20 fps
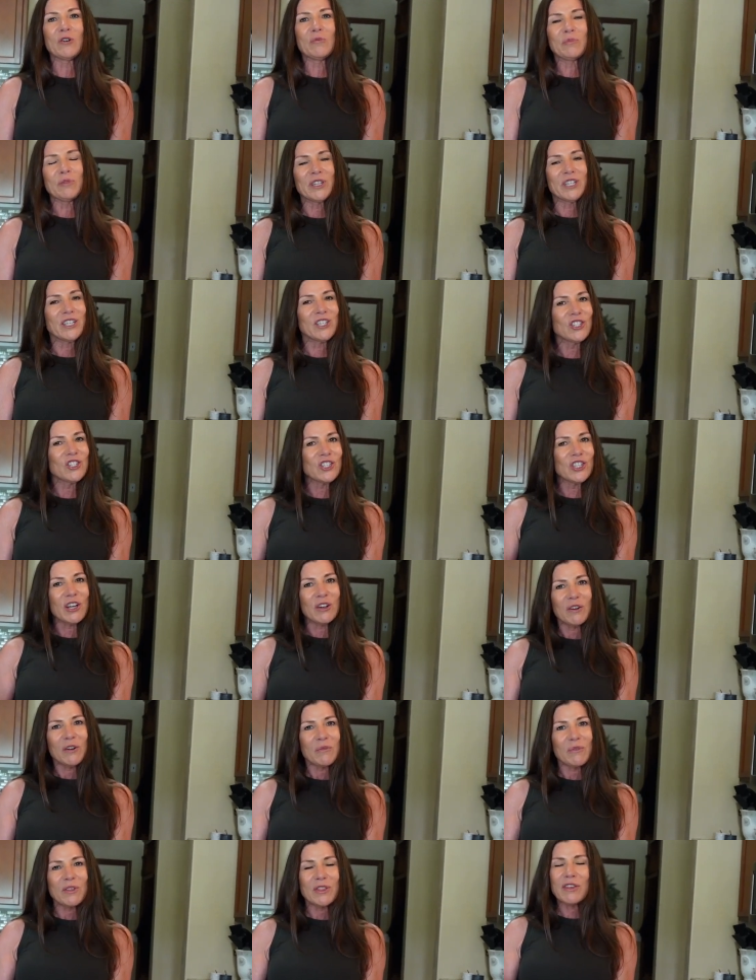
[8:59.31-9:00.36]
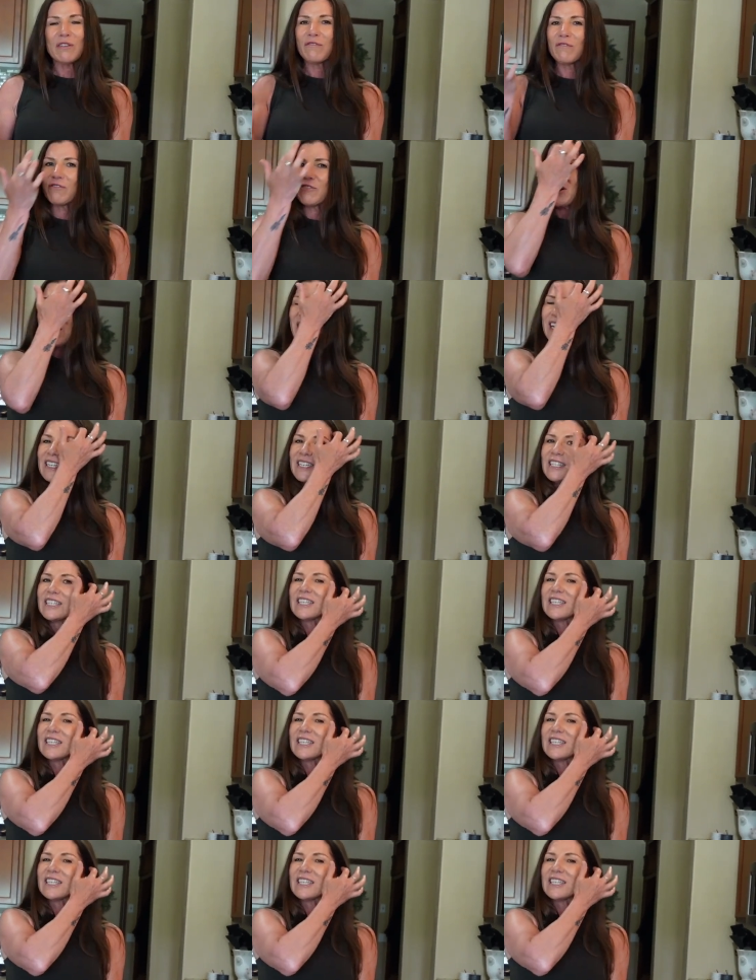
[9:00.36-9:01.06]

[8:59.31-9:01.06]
please share it with a friend